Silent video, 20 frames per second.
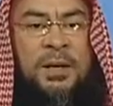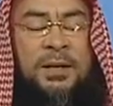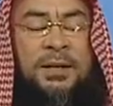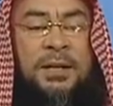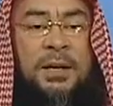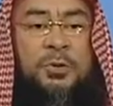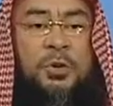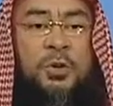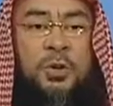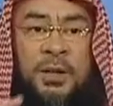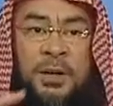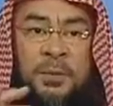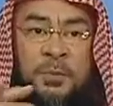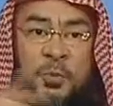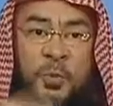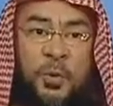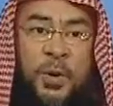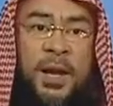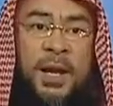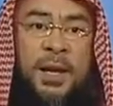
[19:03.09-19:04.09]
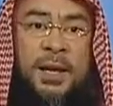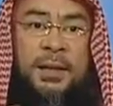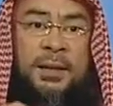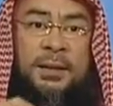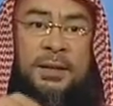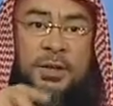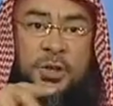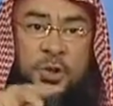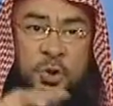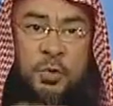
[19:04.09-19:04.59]
Now, you can pray
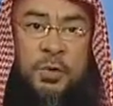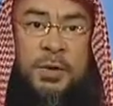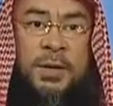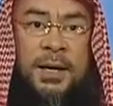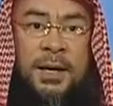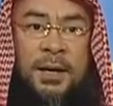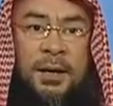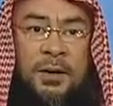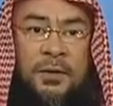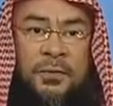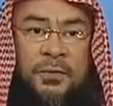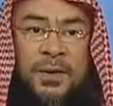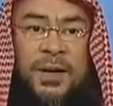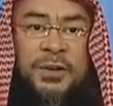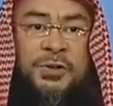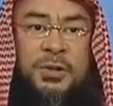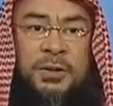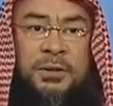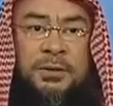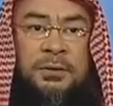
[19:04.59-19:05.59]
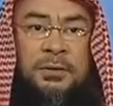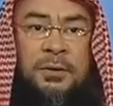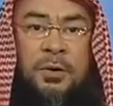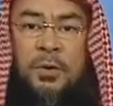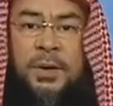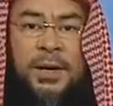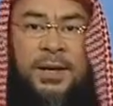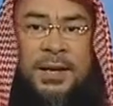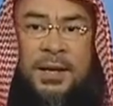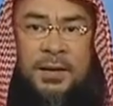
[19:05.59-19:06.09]
the sunnah of Fajr
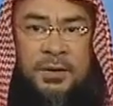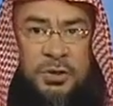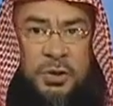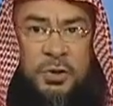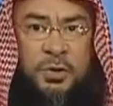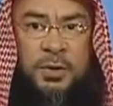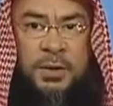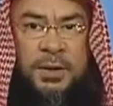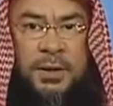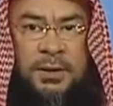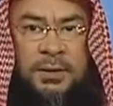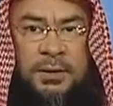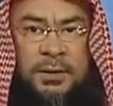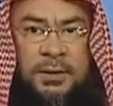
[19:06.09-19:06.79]
or any other sunnah,